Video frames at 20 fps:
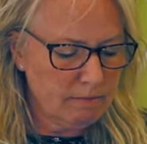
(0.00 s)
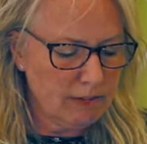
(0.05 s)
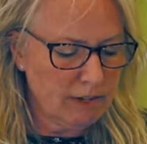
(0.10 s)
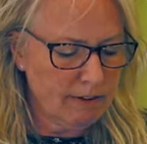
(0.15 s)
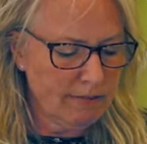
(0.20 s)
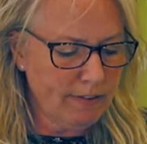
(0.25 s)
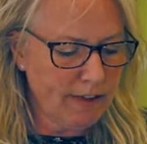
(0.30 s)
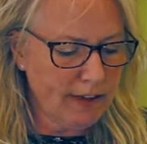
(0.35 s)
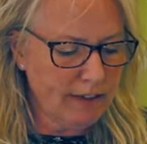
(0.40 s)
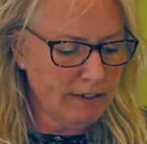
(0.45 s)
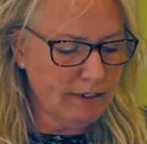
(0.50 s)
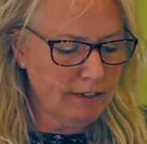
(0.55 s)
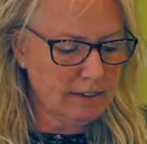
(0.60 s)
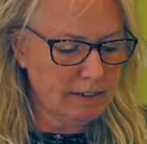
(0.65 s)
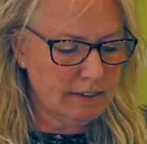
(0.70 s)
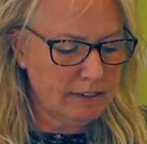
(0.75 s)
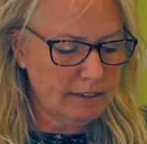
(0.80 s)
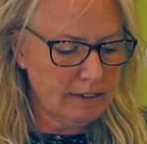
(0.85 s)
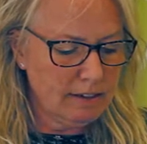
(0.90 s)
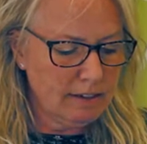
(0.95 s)
In fact,
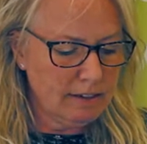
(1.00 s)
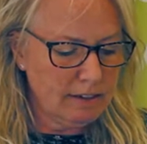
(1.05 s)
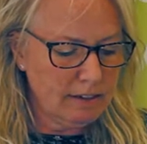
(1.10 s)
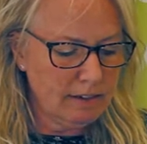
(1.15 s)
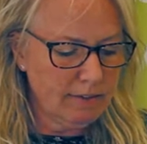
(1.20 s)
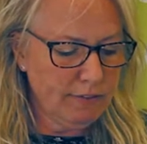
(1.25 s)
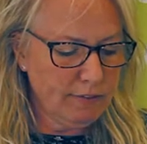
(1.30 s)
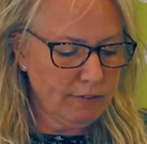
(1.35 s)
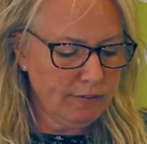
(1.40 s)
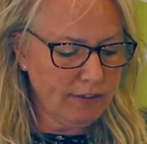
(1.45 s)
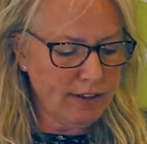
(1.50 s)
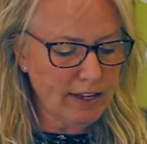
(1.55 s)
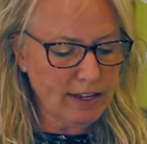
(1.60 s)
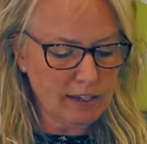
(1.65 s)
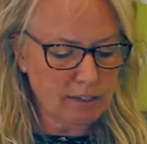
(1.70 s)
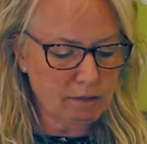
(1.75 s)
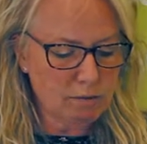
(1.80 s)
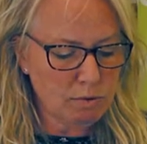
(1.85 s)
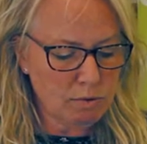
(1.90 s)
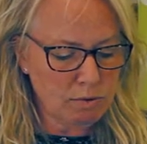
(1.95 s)
if you
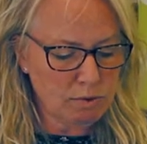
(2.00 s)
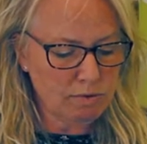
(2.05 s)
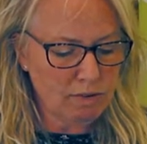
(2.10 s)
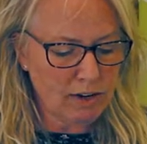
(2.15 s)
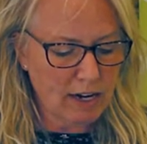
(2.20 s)
veered towards